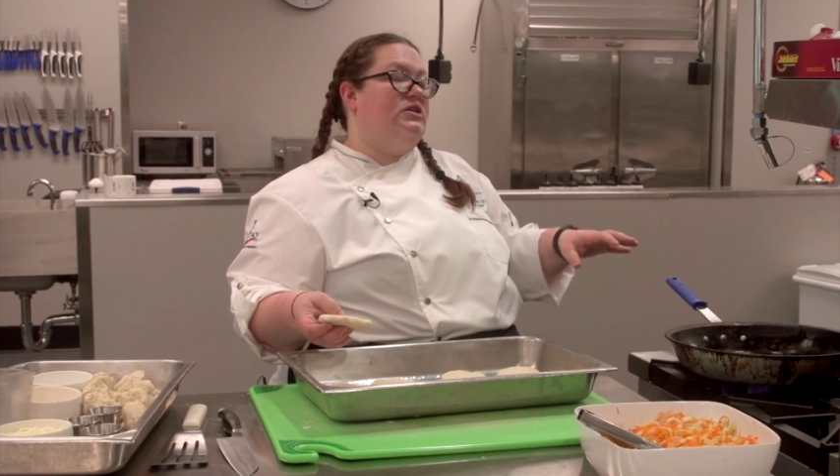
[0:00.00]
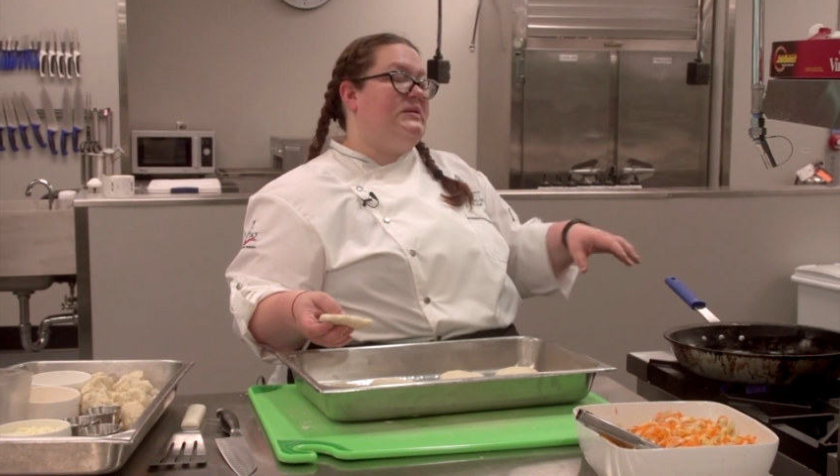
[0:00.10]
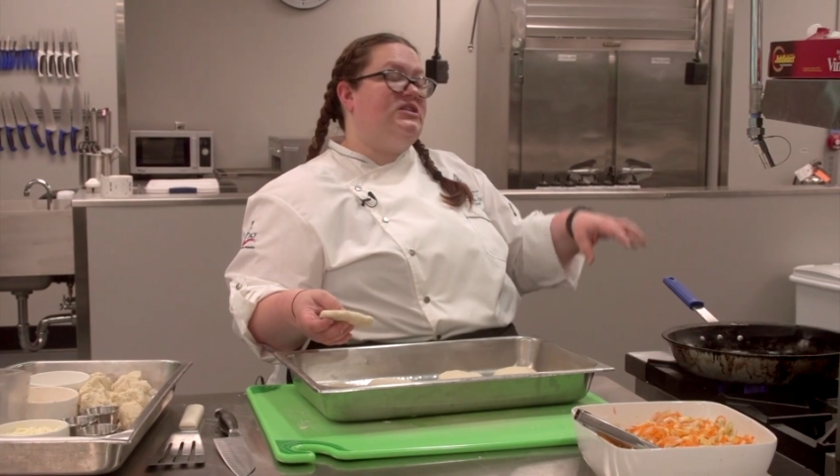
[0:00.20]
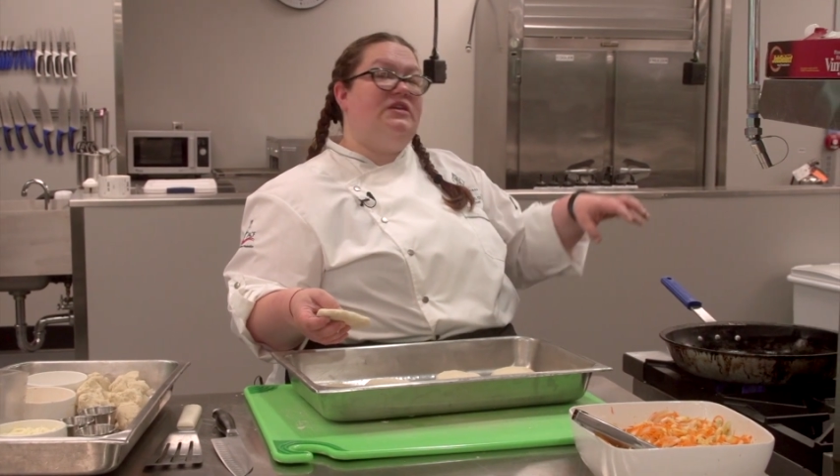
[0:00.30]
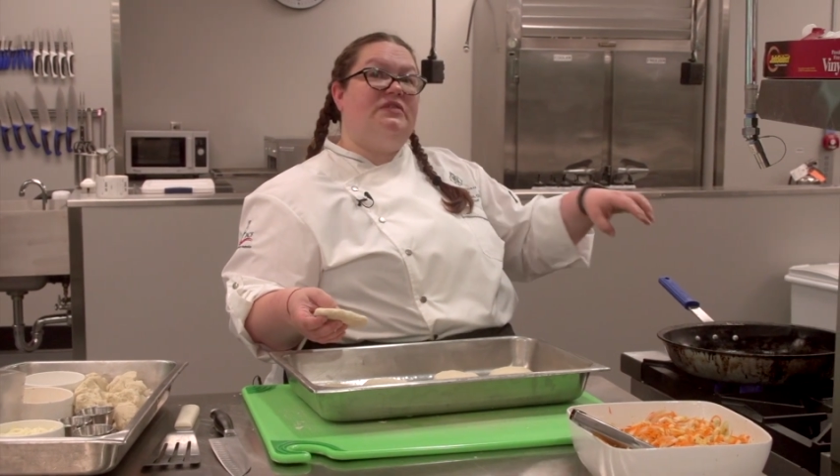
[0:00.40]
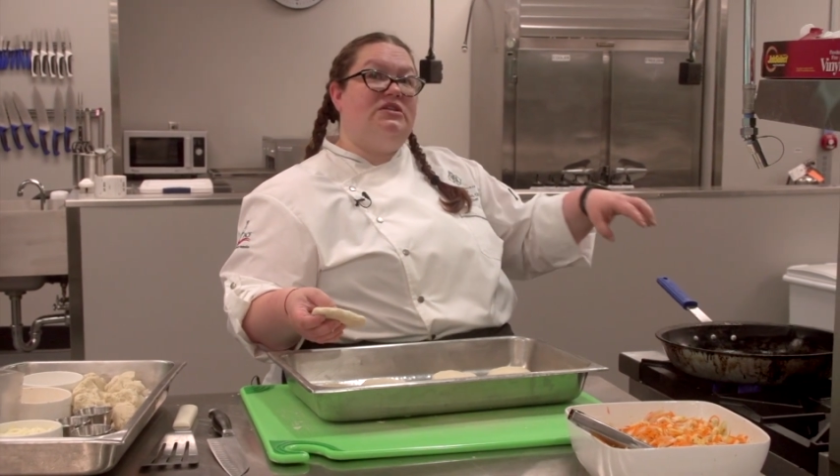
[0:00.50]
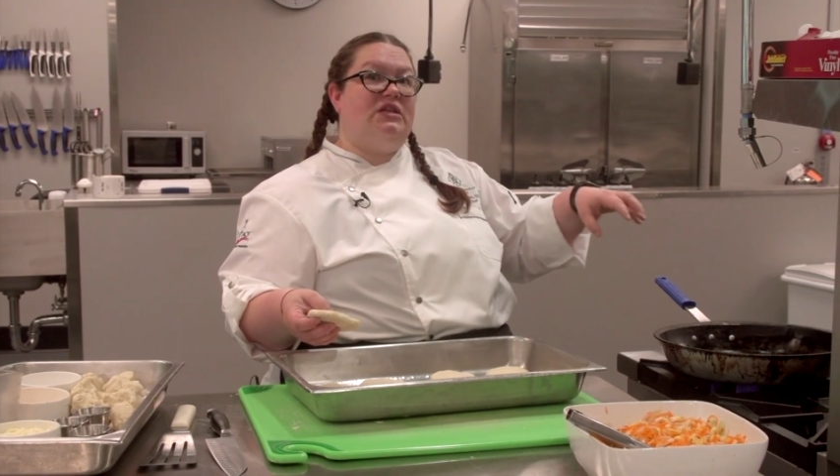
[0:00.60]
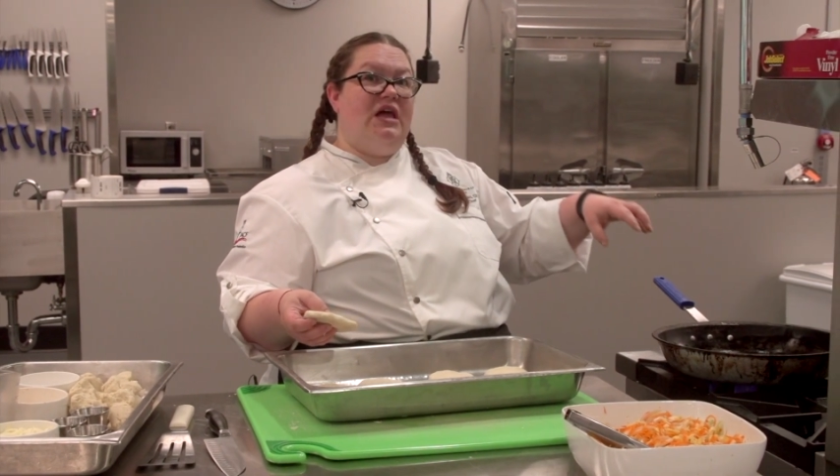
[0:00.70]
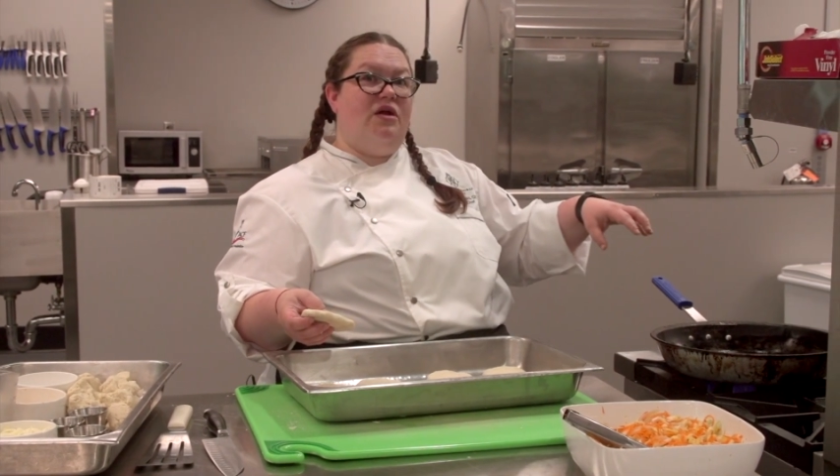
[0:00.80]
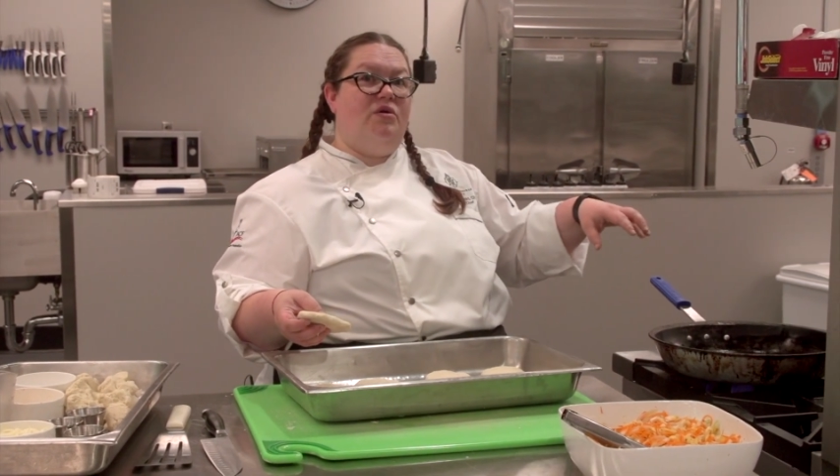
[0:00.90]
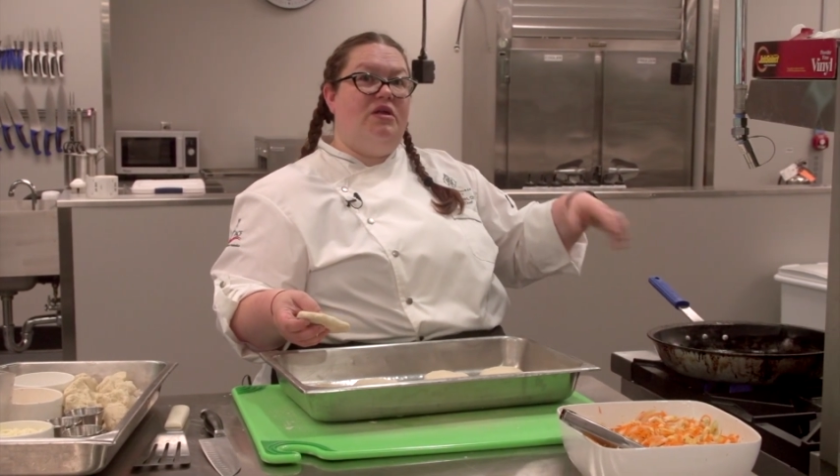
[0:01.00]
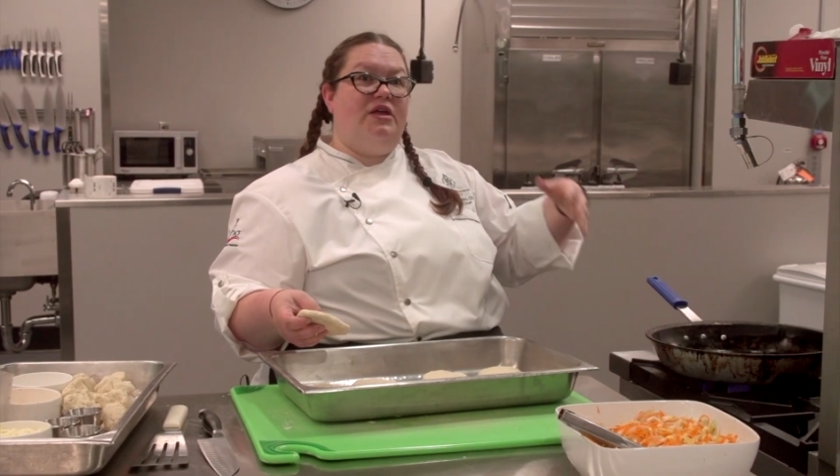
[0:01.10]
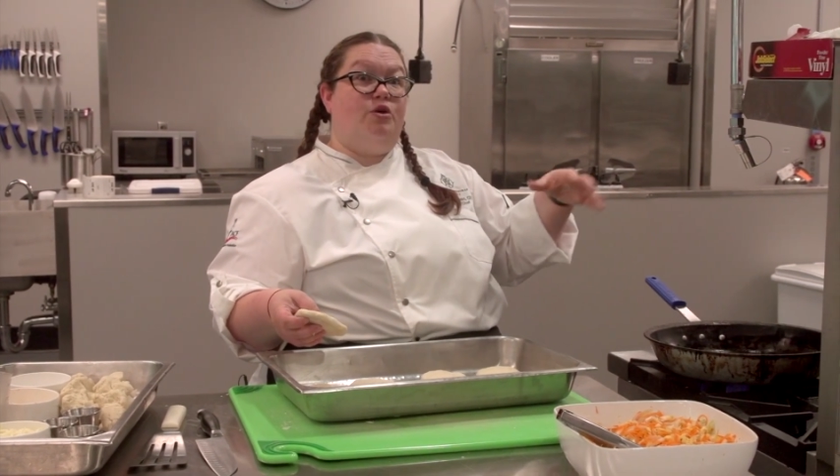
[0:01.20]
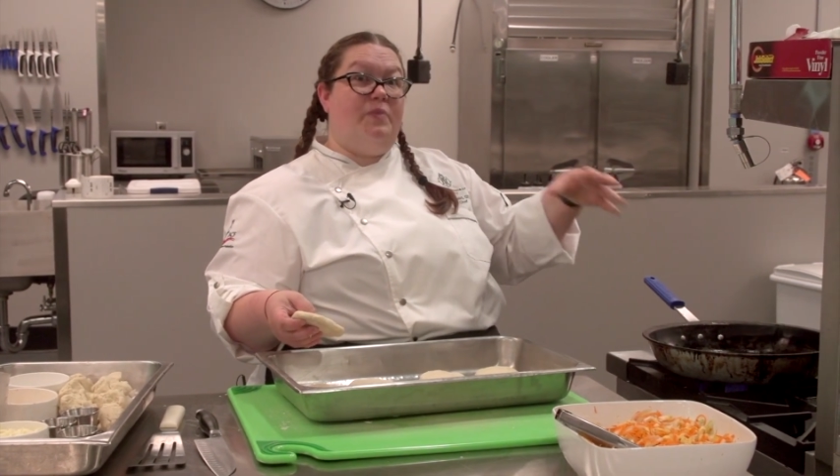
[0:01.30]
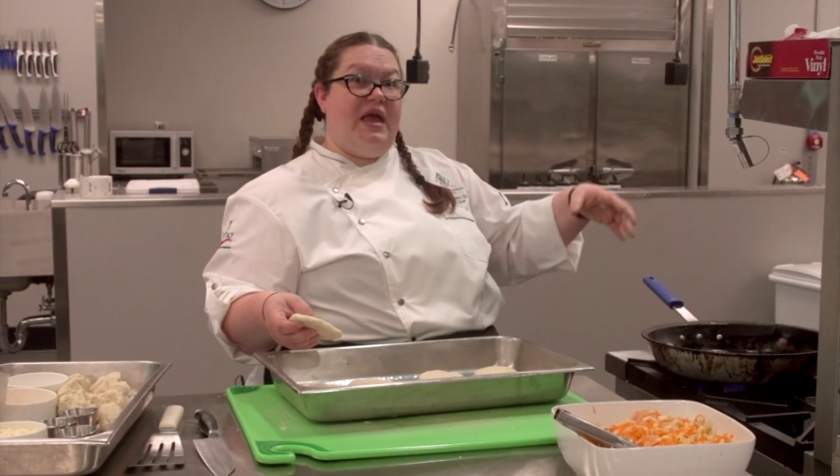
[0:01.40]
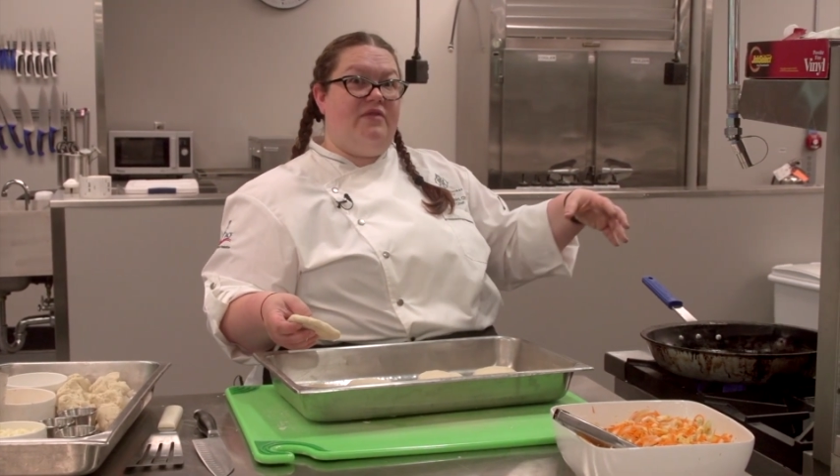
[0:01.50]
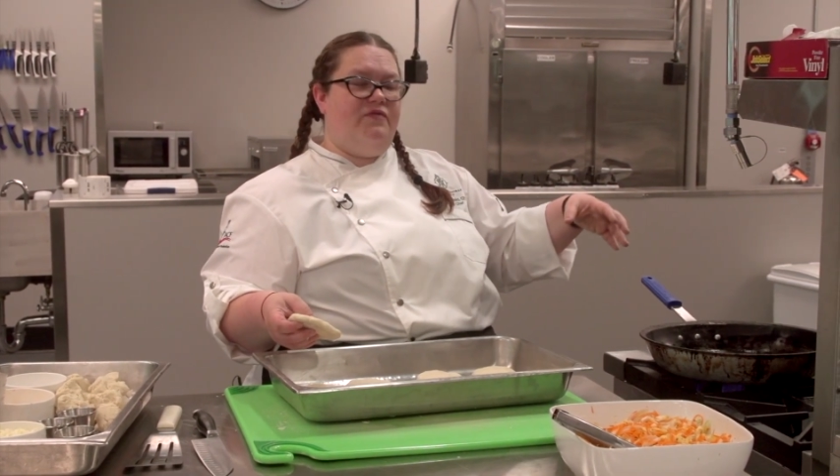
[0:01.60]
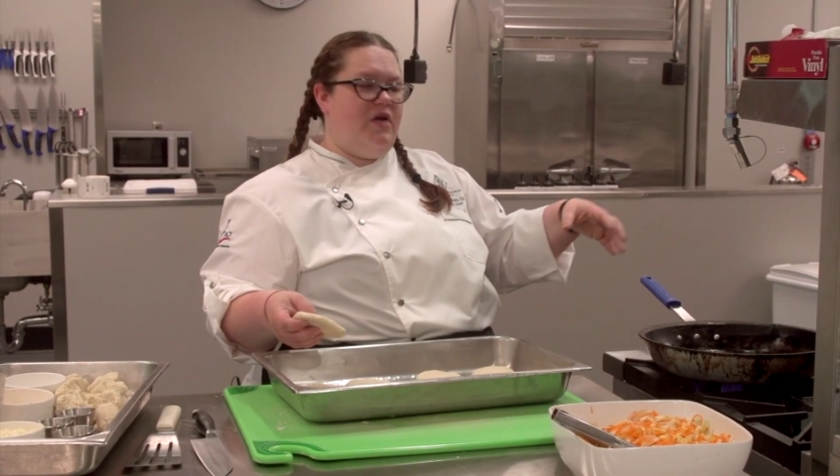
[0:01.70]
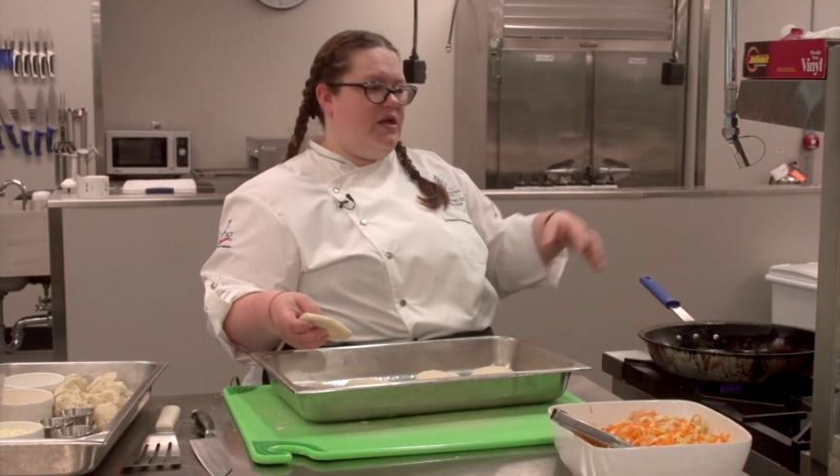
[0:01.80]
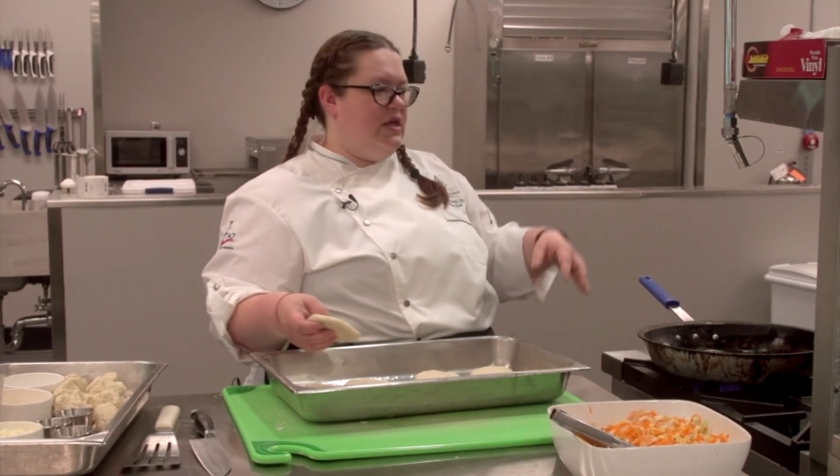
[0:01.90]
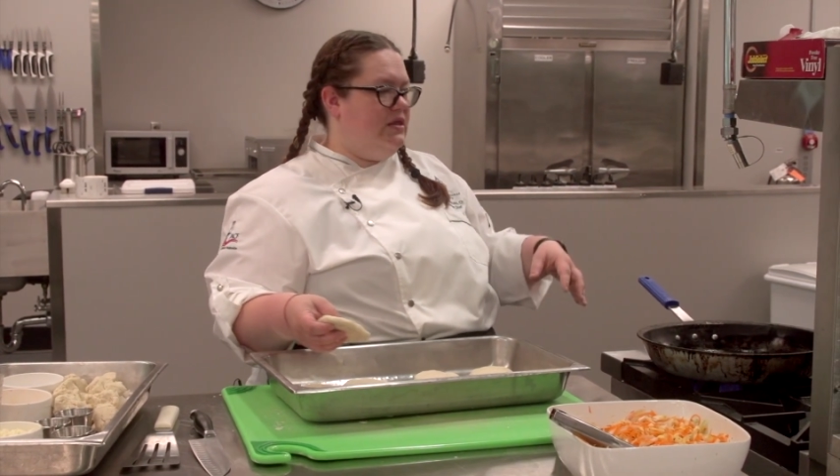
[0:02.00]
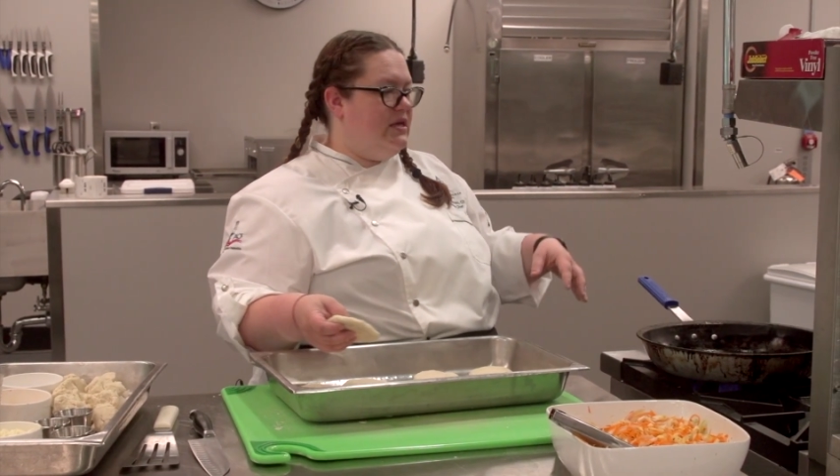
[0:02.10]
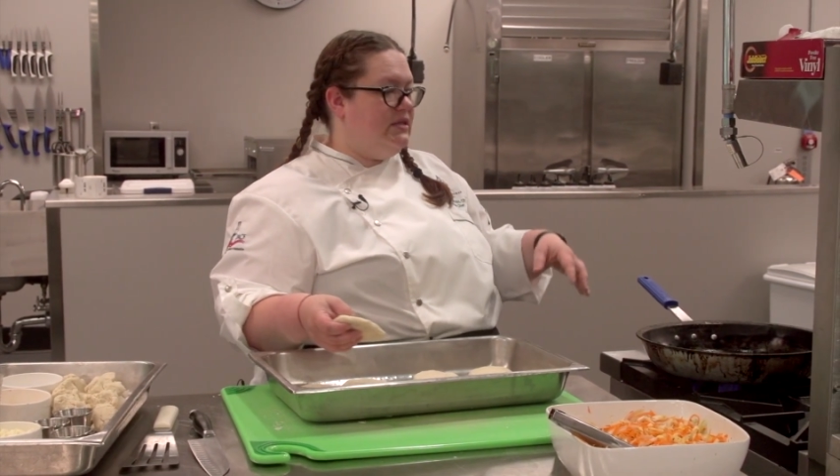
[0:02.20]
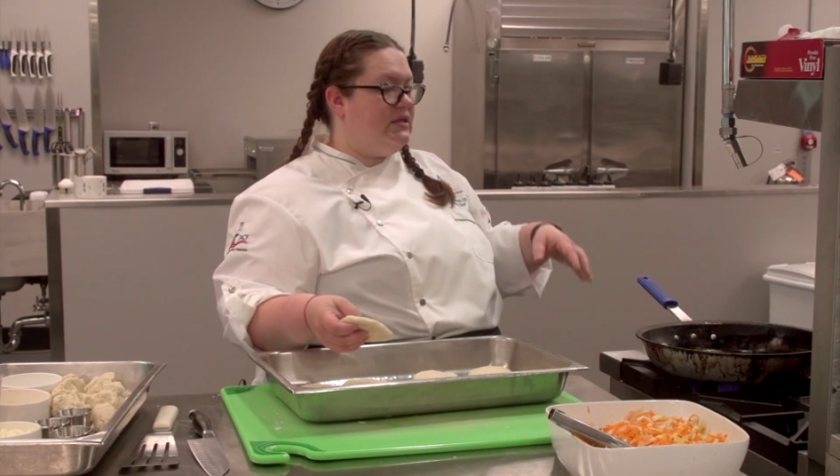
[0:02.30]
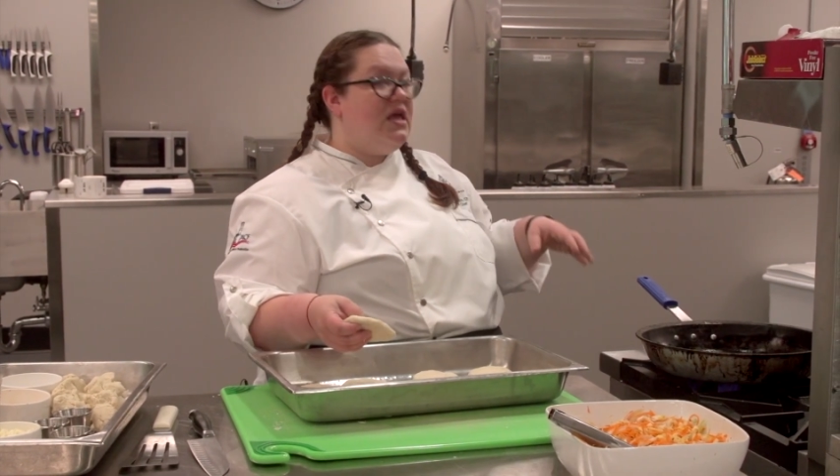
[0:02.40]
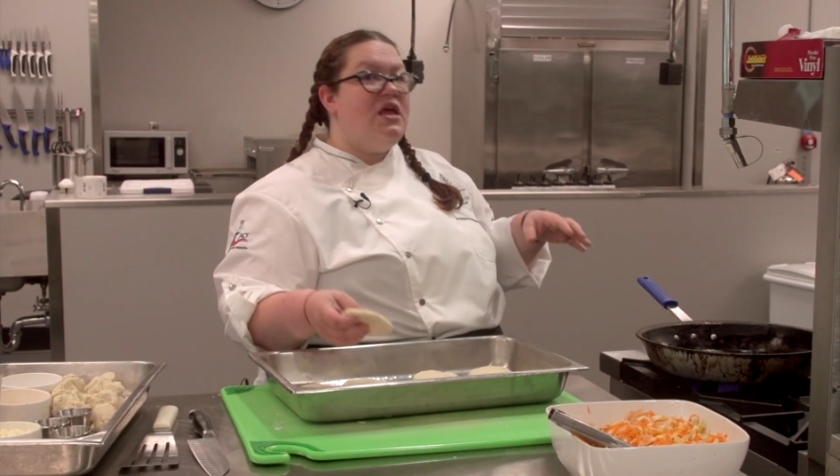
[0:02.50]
especially if there's a lot of oil, like you're pan frying like this,